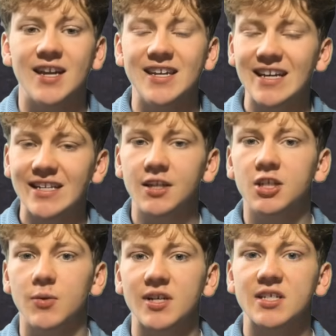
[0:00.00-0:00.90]
needed
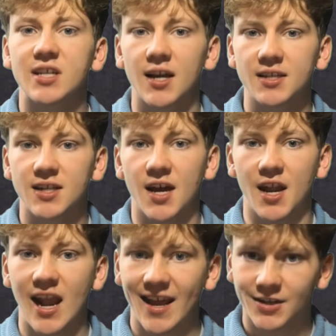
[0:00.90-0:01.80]
to excite an
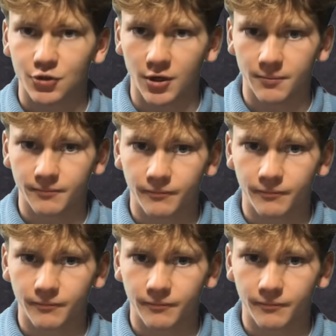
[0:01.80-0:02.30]
electron.